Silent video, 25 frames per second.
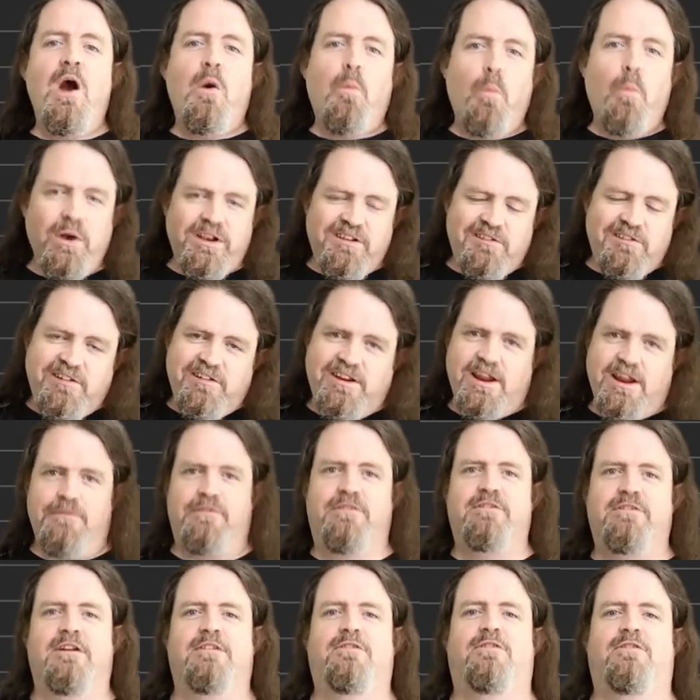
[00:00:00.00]
which
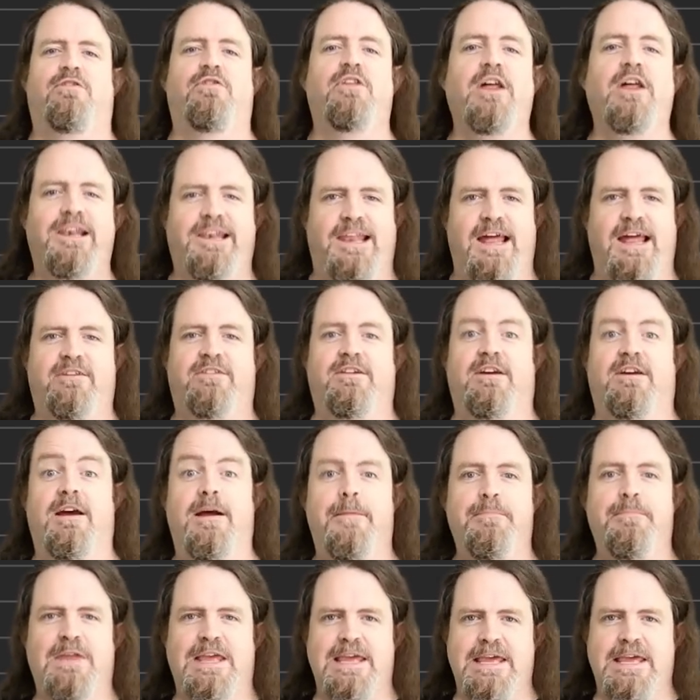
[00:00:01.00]
gives us the
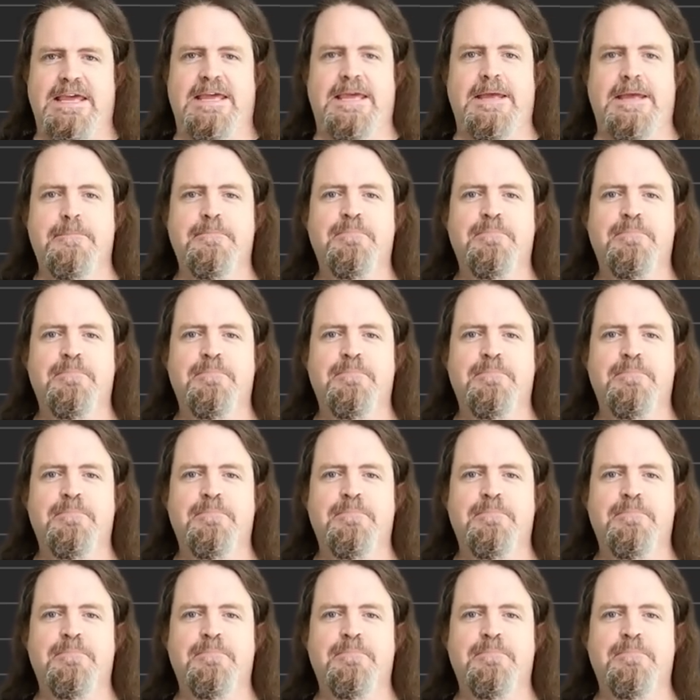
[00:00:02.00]
letter E.